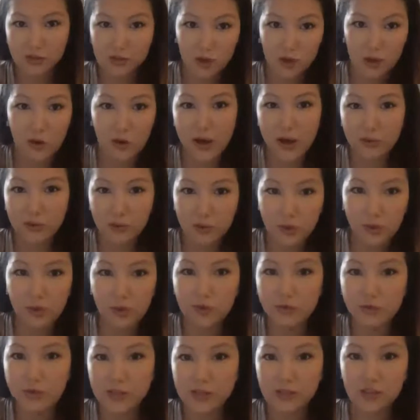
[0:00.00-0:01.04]
So I don't know
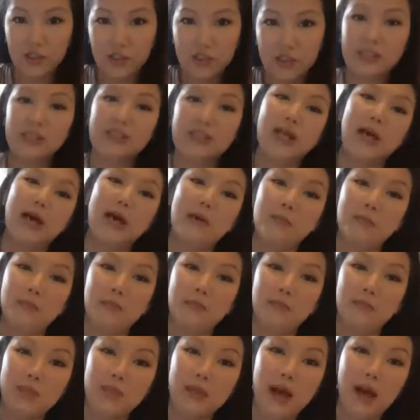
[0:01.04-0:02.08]
if that's just
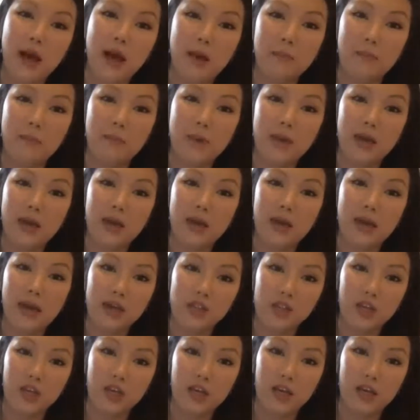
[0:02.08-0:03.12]
them not being
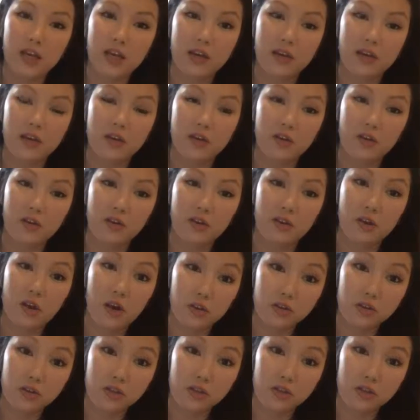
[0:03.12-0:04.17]
educated in other
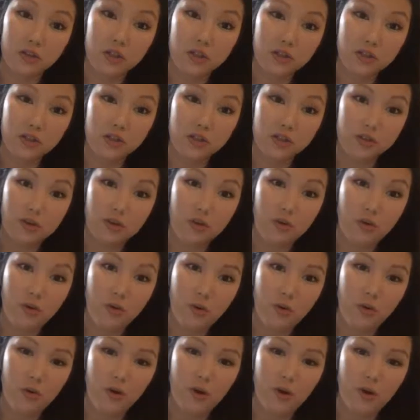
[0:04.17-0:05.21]
cultures, you know,
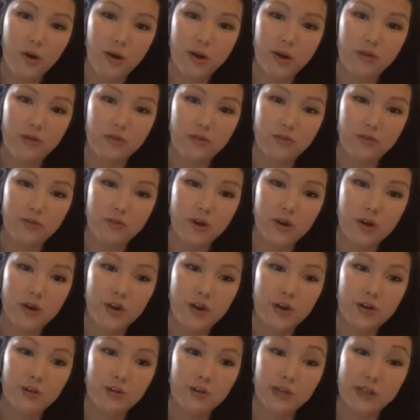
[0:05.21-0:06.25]
or if
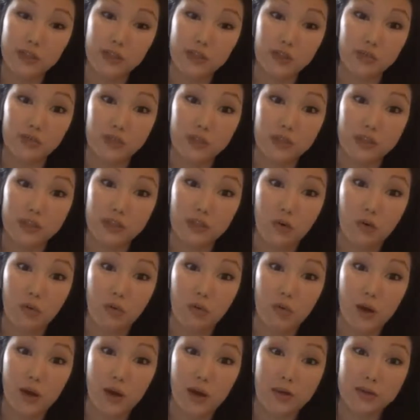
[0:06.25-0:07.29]
they just really don't
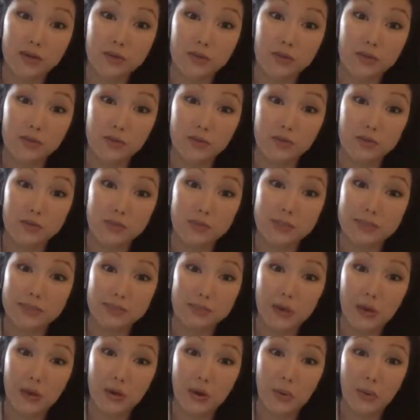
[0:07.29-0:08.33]
want to keep
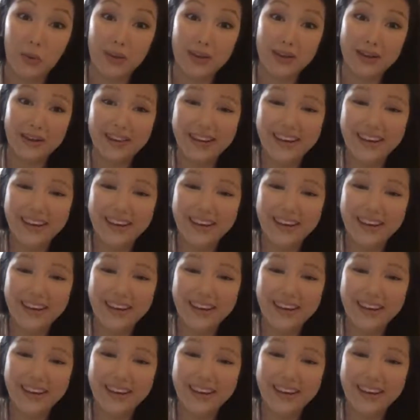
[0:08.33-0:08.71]
it going.